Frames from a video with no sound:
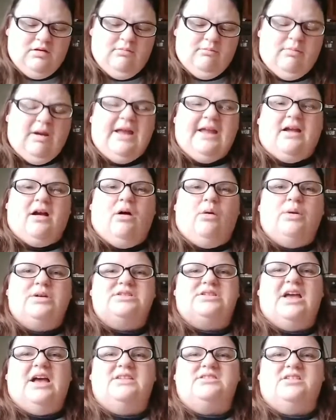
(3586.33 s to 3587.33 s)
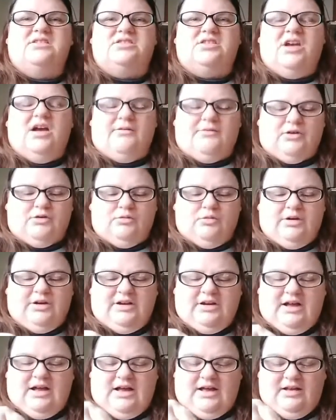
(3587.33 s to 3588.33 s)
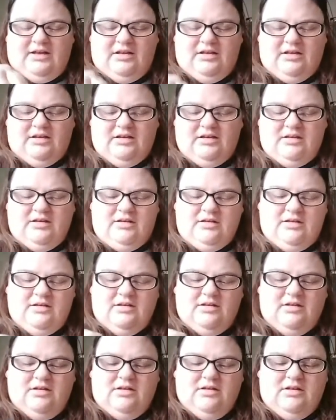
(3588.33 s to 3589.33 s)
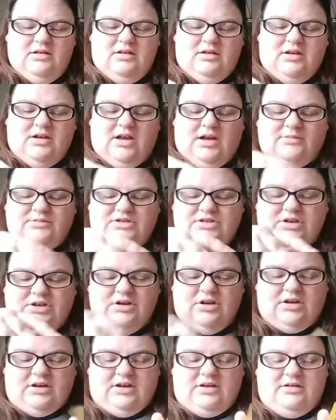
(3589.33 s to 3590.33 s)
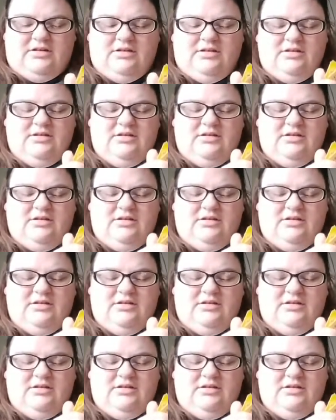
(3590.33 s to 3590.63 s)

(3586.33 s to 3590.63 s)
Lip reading: Mike always has us covered when it comes to cooking.